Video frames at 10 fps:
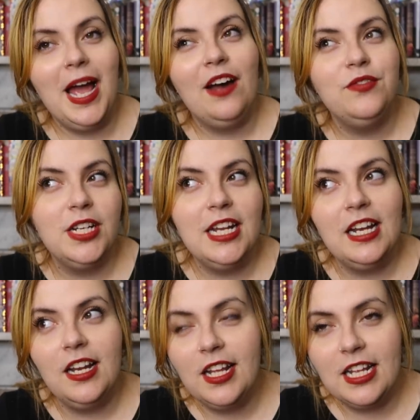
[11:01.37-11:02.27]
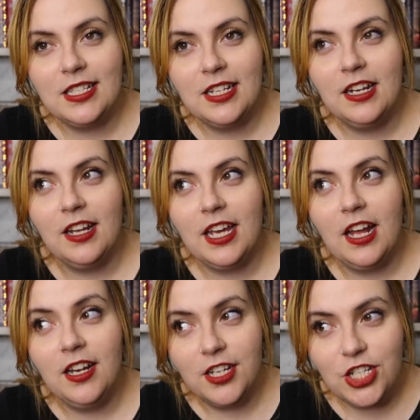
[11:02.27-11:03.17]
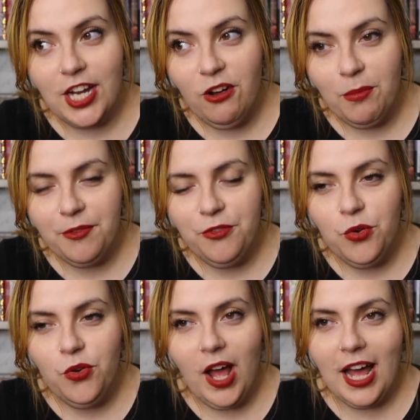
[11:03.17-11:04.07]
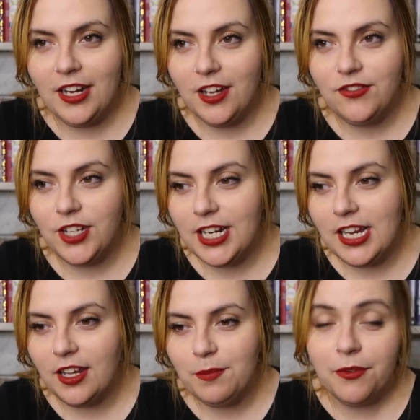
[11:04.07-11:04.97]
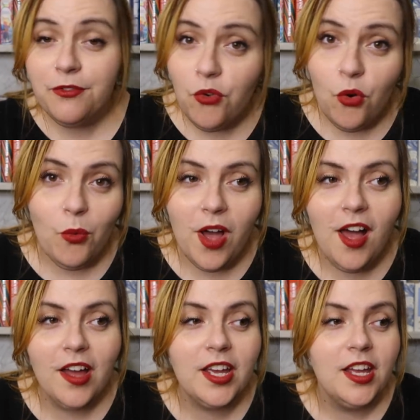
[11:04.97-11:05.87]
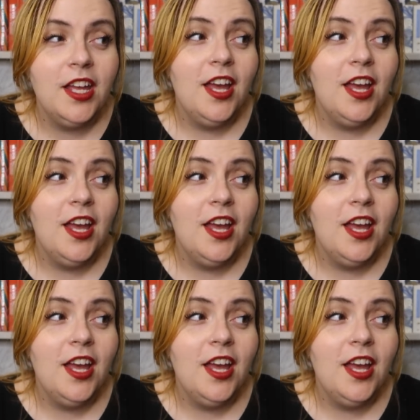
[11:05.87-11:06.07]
have done it in like a lunch hour before and I've done it like before work.